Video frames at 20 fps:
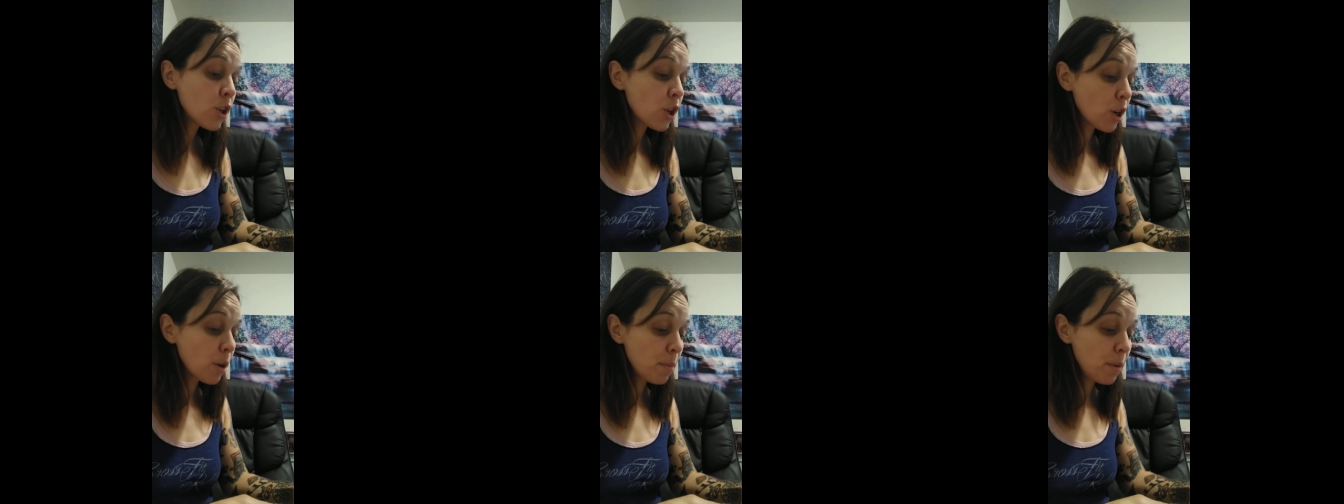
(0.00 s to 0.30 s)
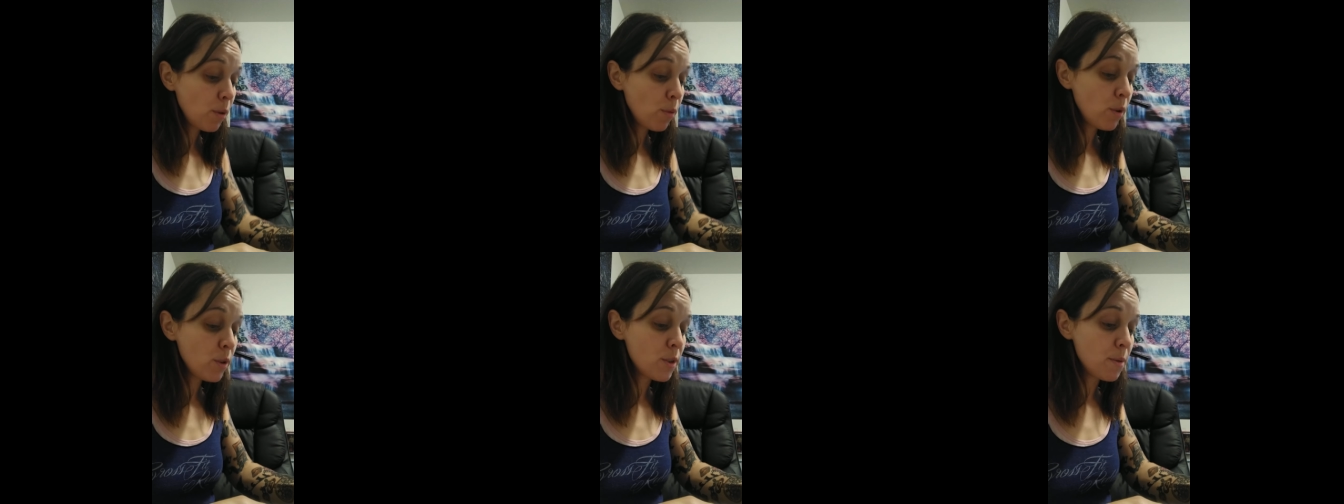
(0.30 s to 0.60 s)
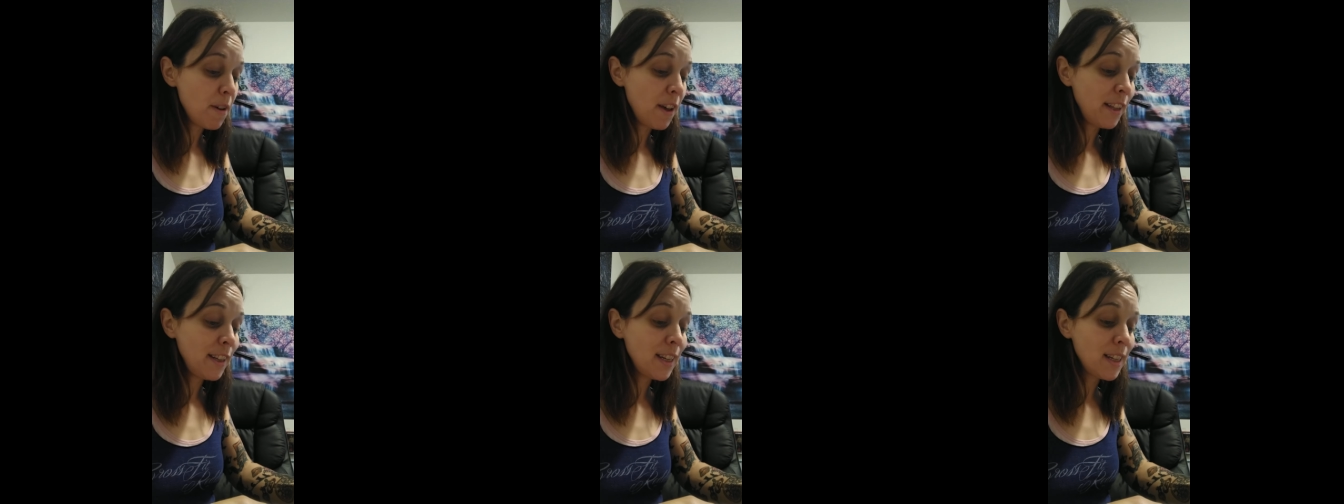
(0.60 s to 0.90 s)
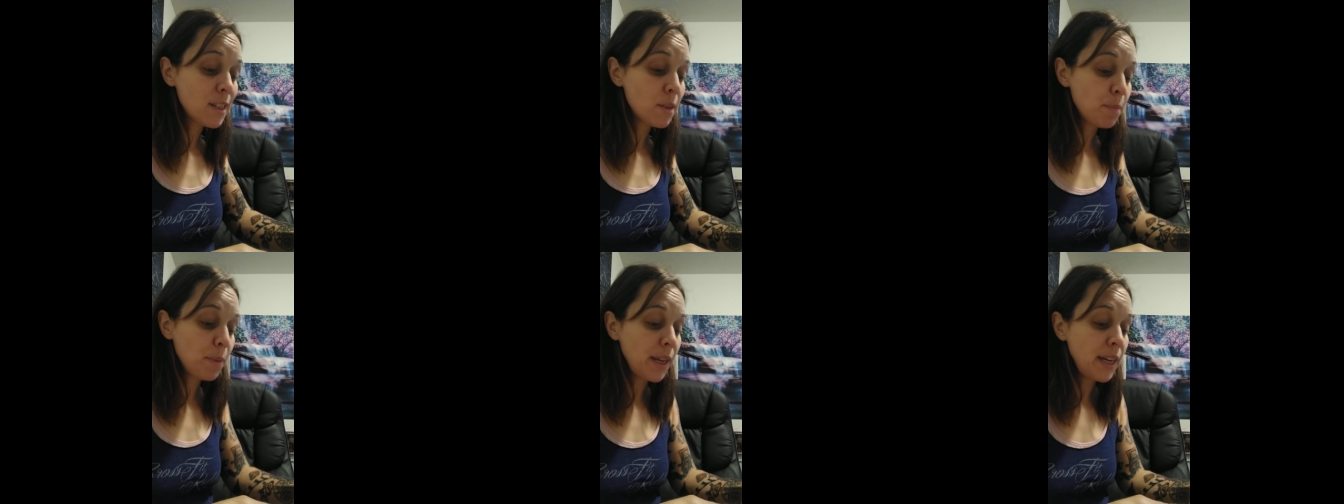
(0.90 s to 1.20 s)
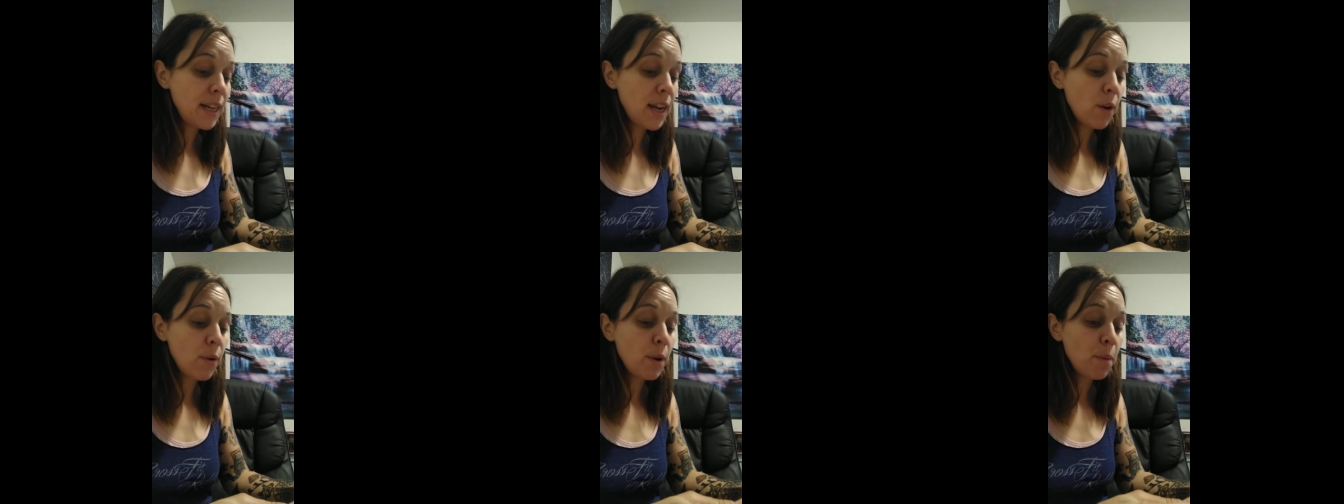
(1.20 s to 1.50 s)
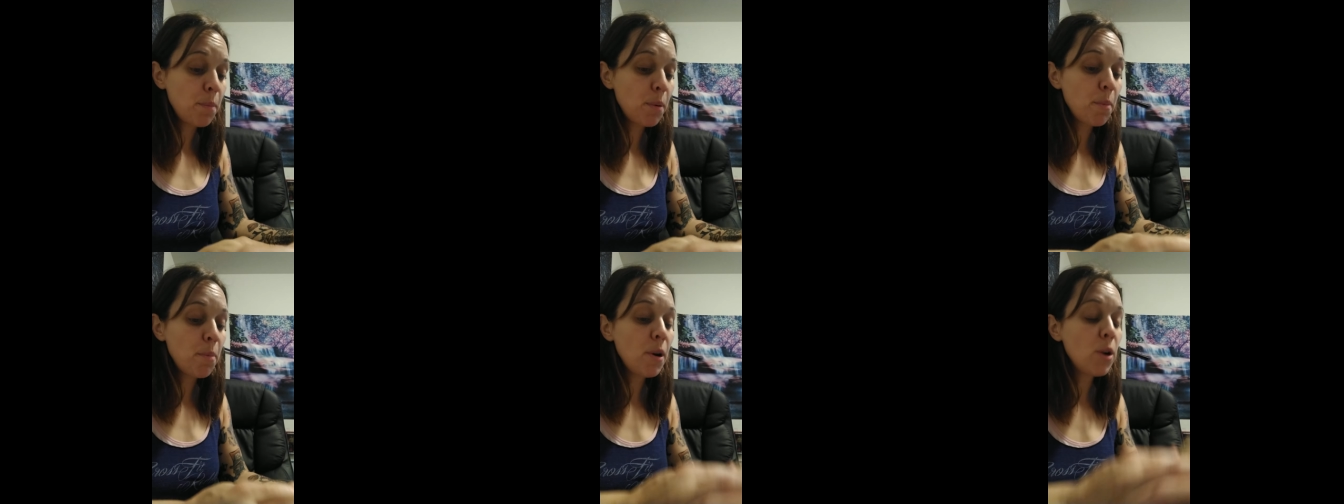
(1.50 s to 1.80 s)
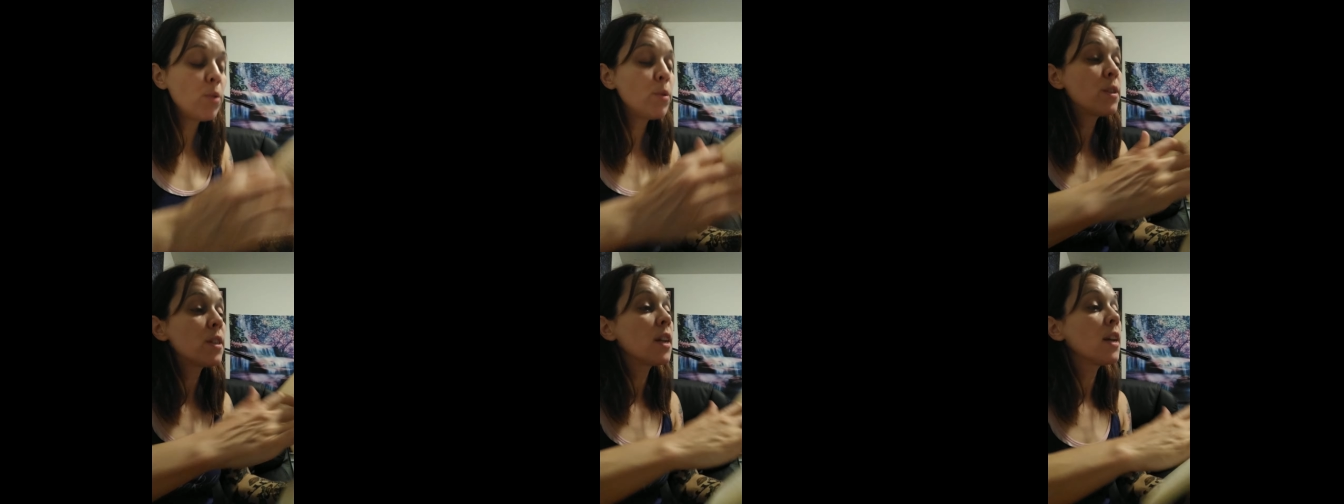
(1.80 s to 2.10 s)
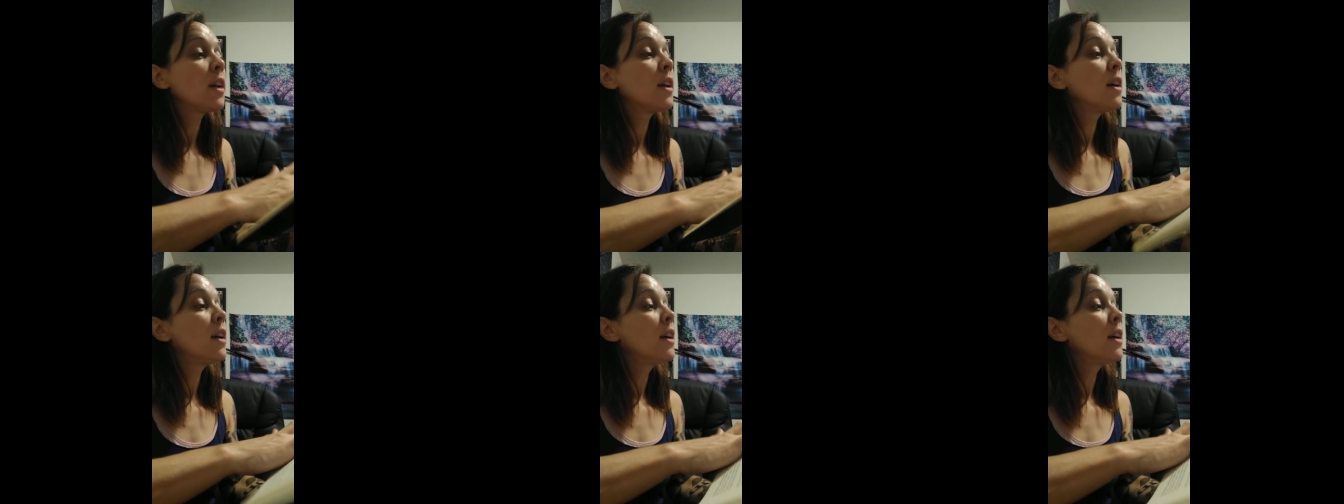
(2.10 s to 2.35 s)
Kermit Roosevelt explained how he had proposed